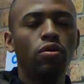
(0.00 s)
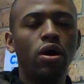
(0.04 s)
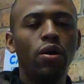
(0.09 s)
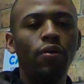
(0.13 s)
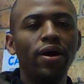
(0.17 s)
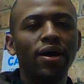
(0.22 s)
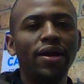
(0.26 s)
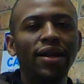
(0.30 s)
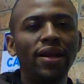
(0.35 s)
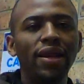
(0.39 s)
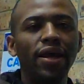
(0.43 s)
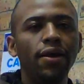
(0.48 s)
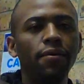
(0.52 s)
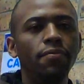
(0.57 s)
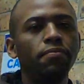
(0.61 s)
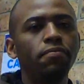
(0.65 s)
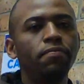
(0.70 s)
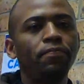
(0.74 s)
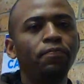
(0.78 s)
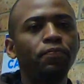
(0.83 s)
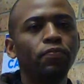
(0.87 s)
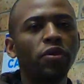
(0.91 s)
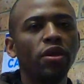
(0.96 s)
our
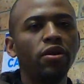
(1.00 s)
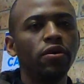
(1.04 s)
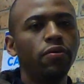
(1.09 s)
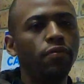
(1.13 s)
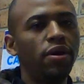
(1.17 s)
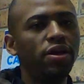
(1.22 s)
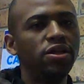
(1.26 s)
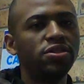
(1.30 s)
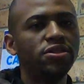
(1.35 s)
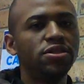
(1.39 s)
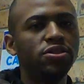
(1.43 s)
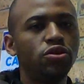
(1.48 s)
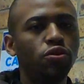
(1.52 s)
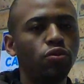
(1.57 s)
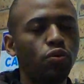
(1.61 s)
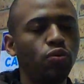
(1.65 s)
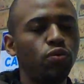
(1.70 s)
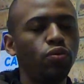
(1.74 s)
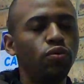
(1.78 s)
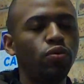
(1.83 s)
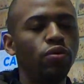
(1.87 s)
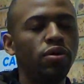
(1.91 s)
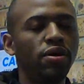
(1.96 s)
claim remains
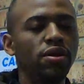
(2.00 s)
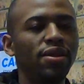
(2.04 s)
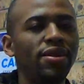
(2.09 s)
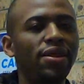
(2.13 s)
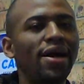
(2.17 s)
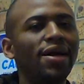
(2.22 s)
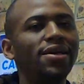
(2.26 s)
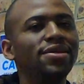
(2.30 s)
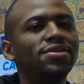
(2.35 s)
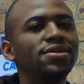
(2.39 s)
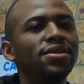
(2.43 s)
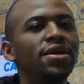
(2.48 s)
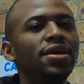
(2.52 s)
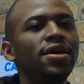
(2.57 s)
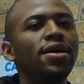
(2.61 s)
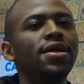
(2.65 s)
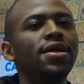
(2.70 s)
true, that